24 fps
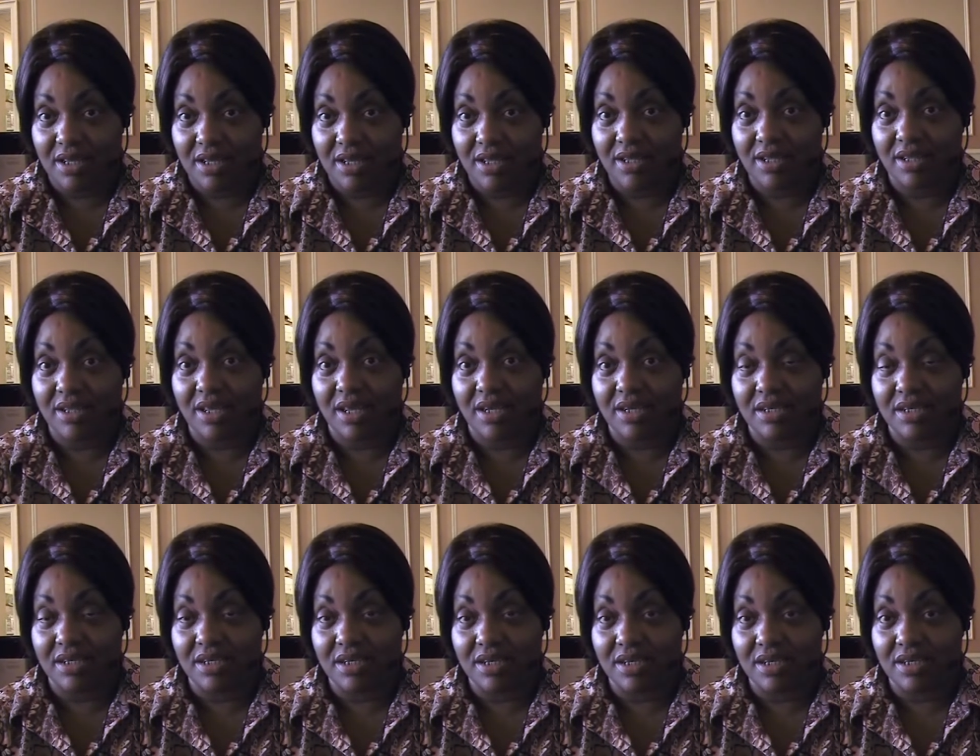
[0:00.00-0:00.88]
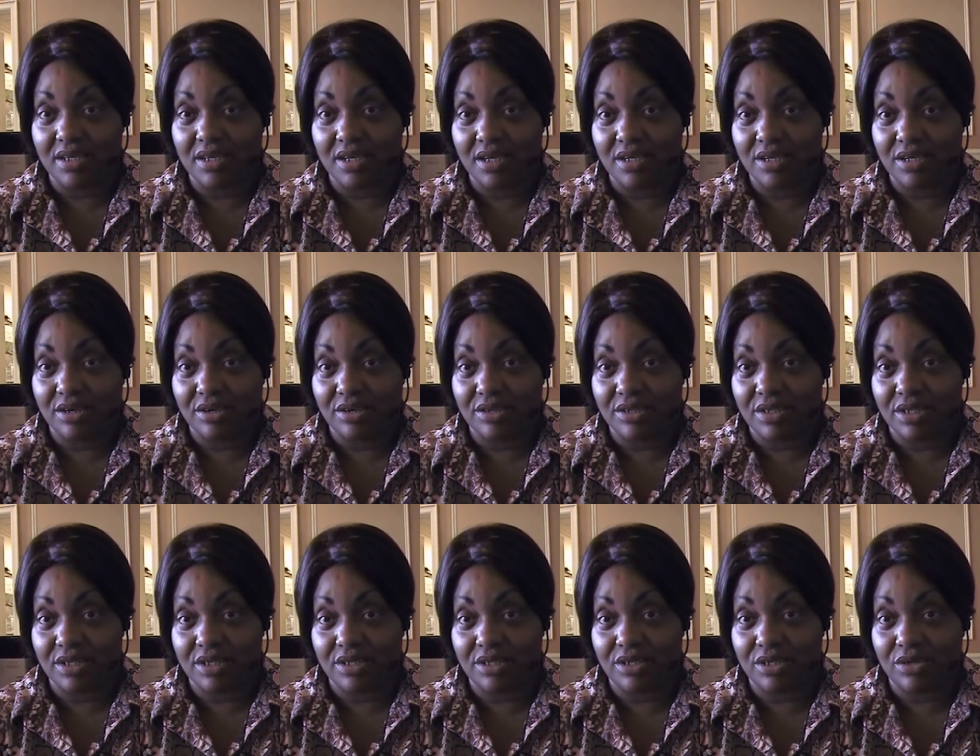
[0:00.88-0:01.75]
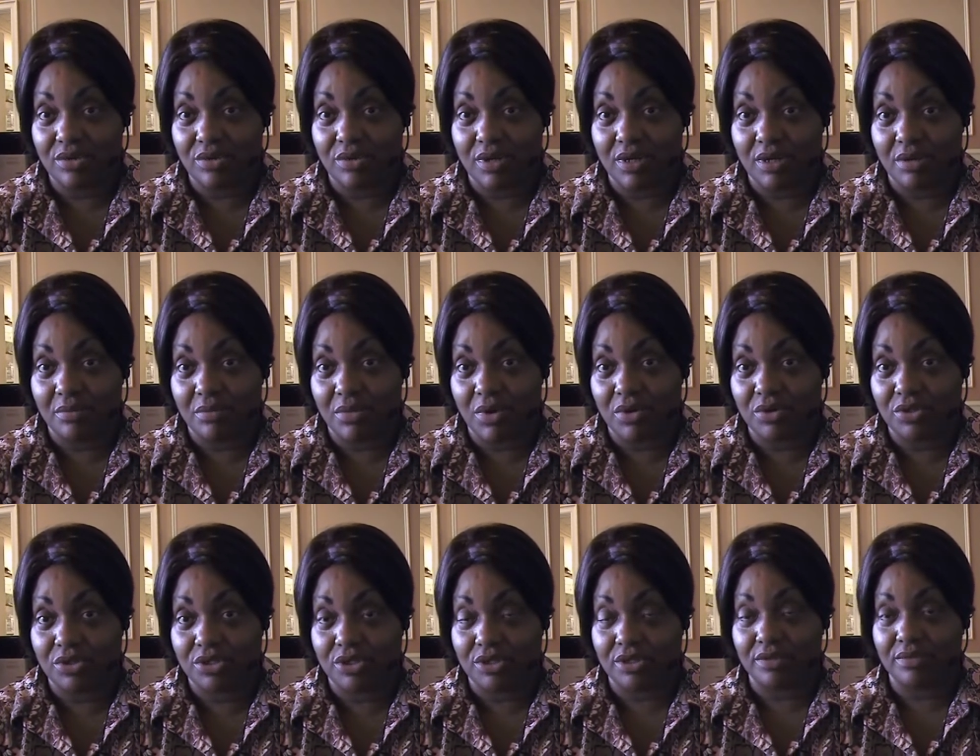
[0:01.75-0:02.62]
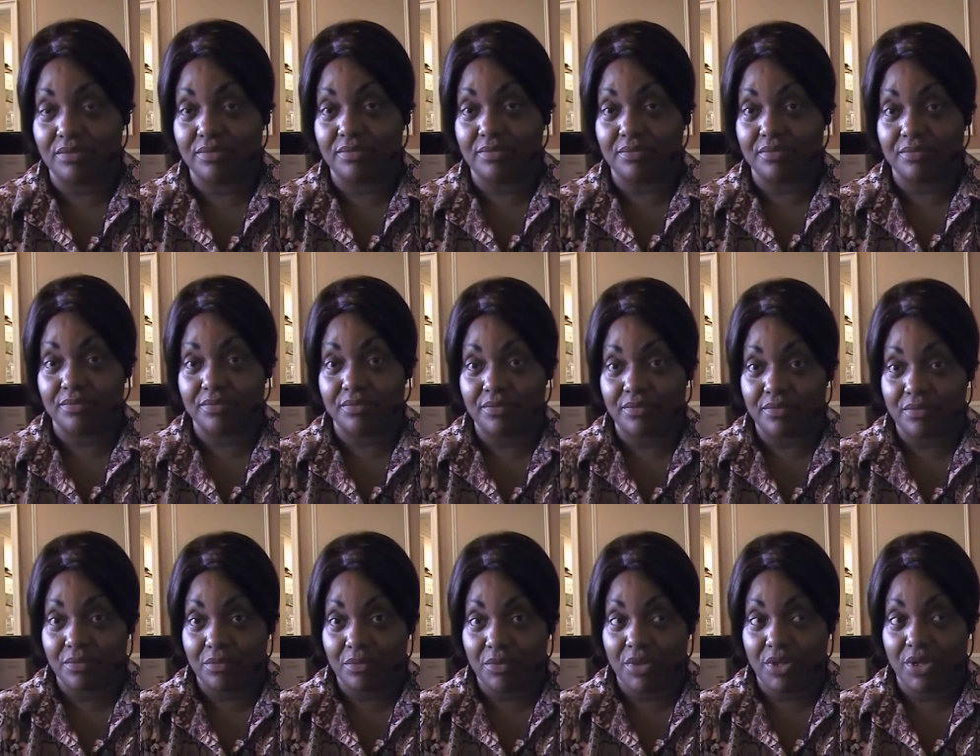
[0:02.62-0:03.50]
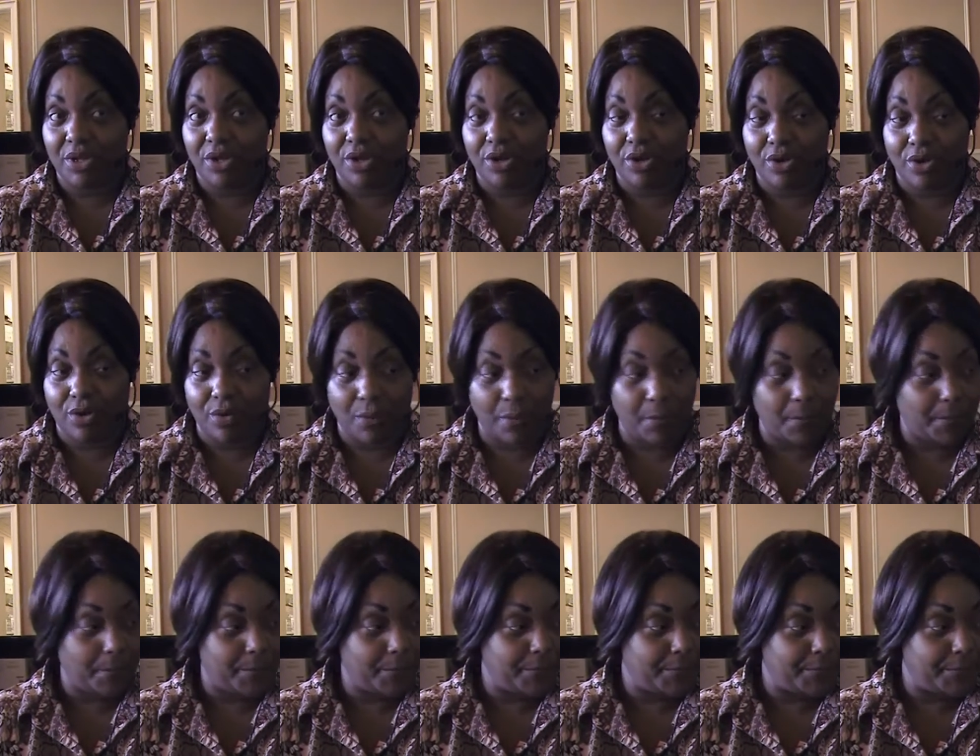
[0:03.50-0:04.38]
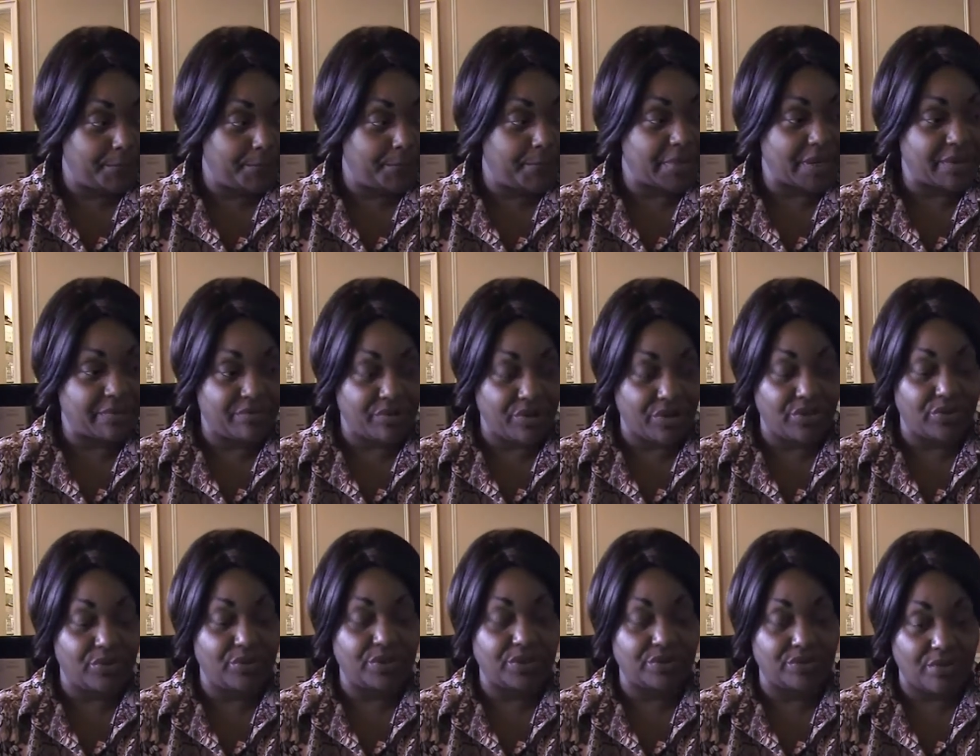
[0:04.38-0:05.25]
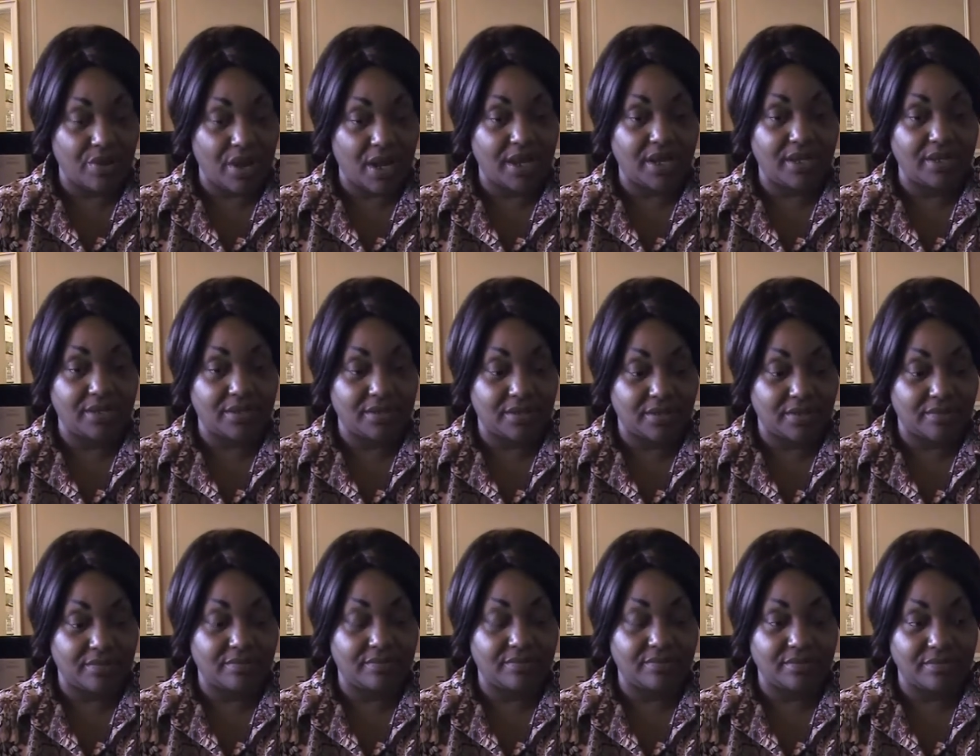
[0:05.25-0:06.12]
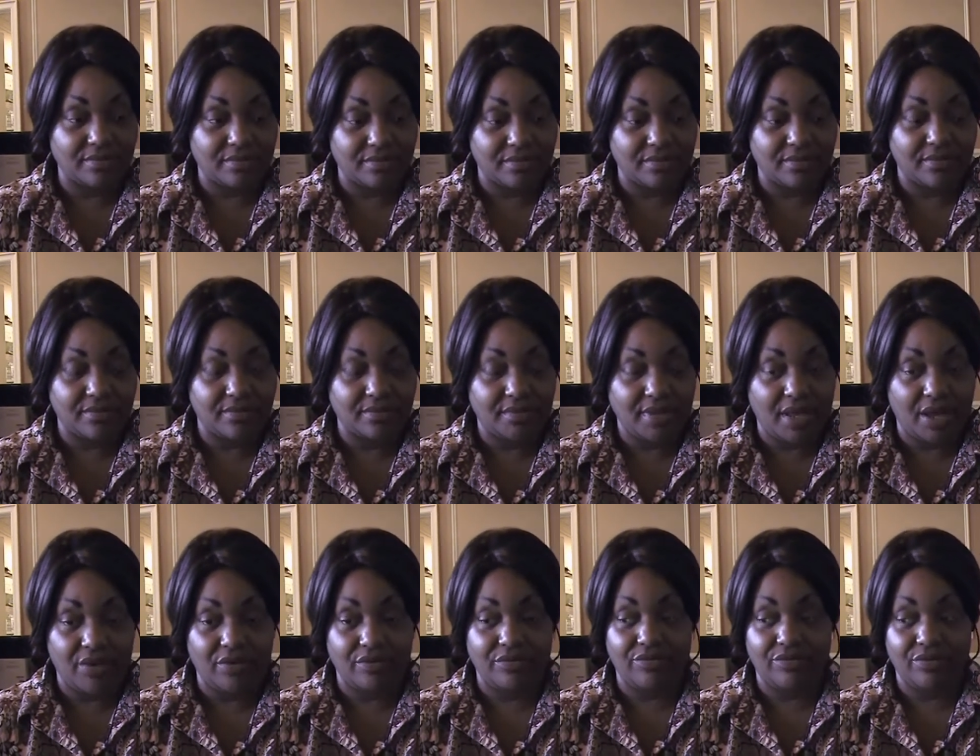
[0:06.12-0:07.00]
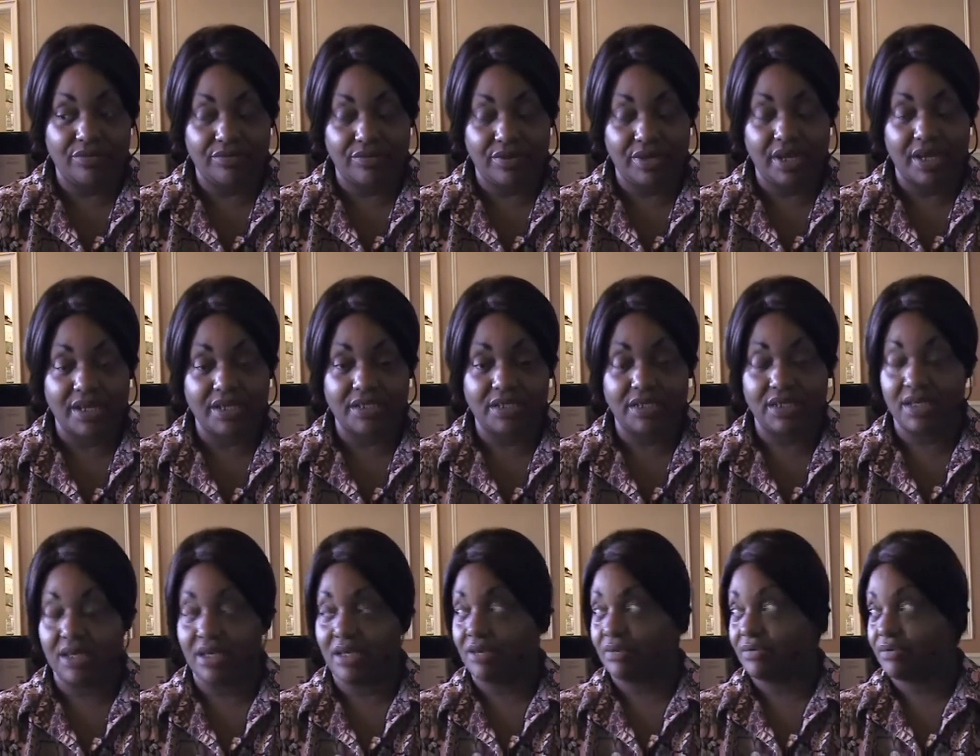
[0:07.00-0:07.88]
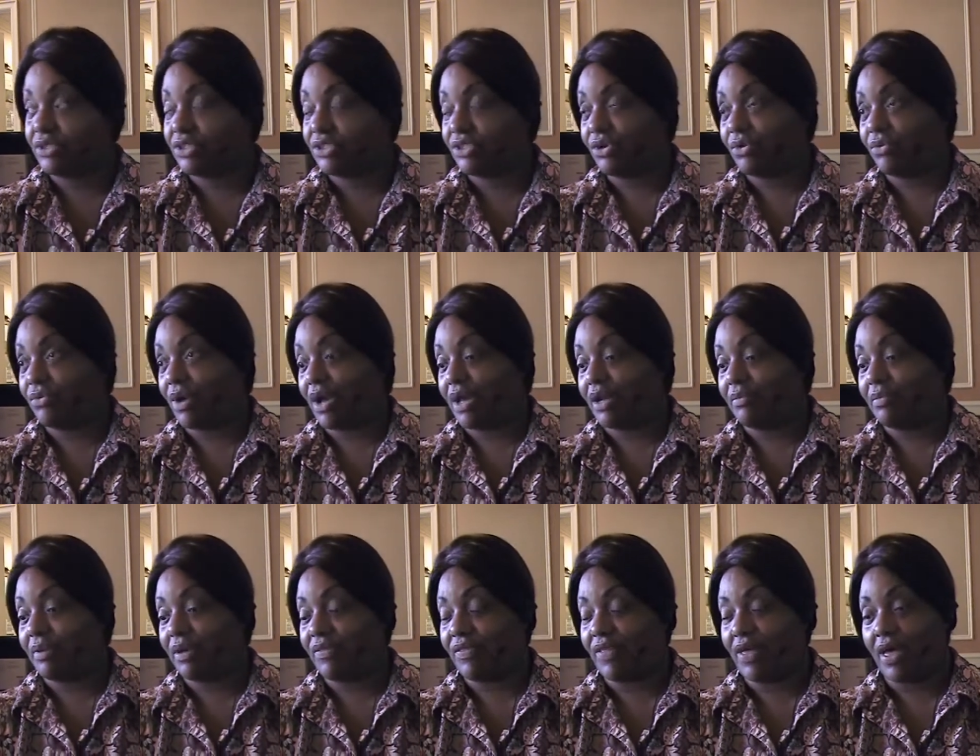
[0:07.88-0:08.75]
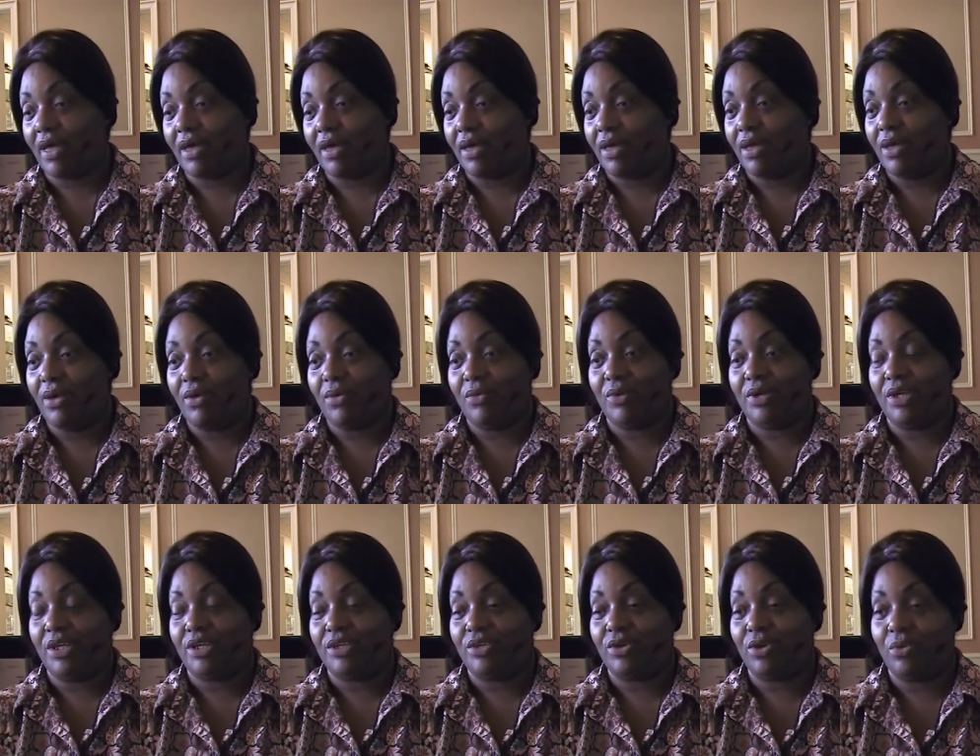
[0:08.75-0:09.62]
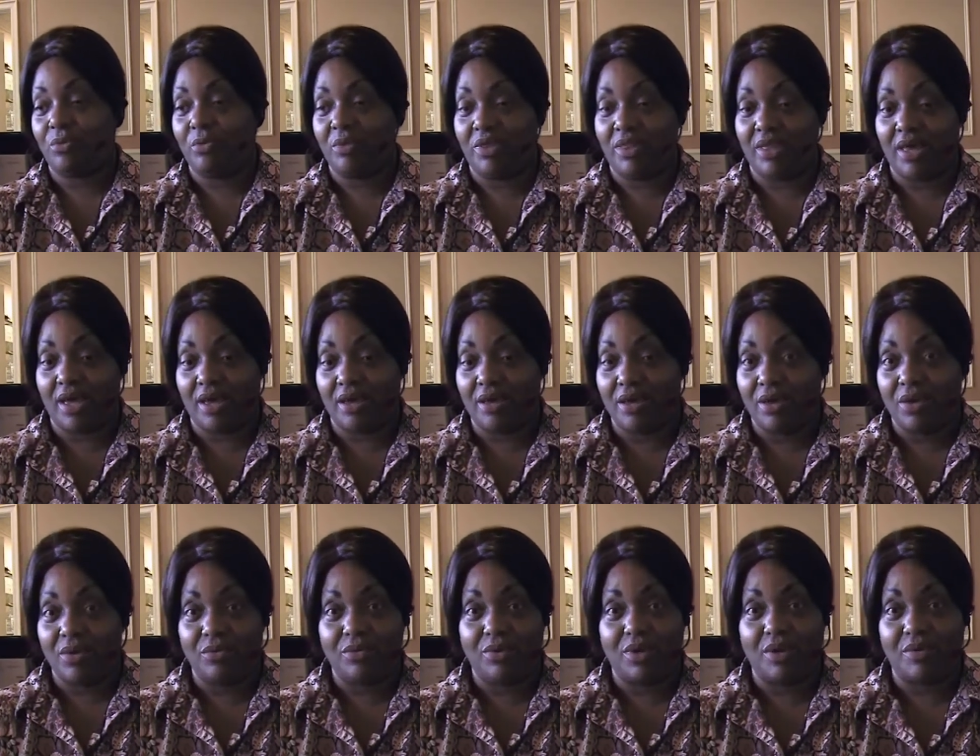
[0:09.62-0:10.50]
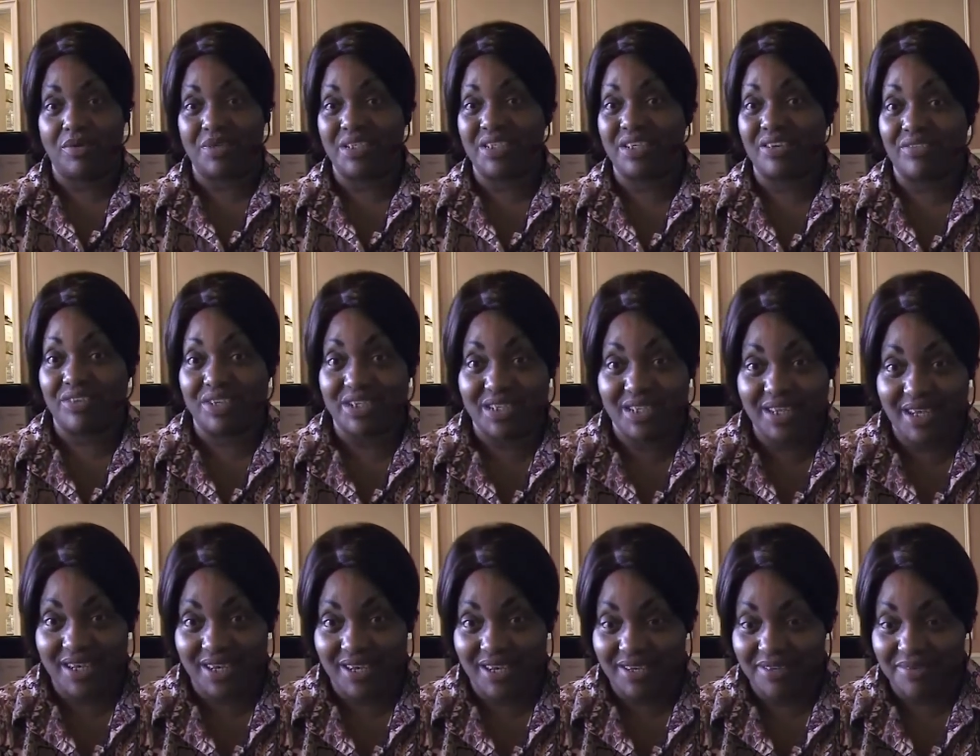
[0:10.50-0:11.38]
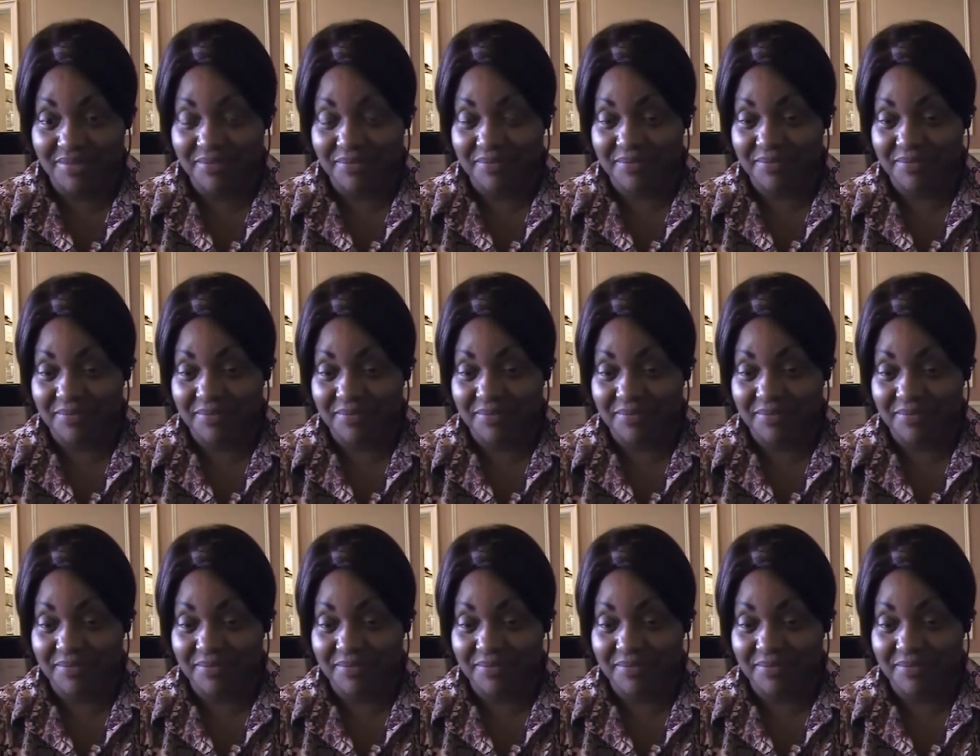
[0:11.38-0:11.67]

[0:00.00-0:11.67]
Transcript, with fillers: And then that deed turns into an emotion. You know, my brother was right. Now at 50, I see he was so right about that. When he told me that when I was 17,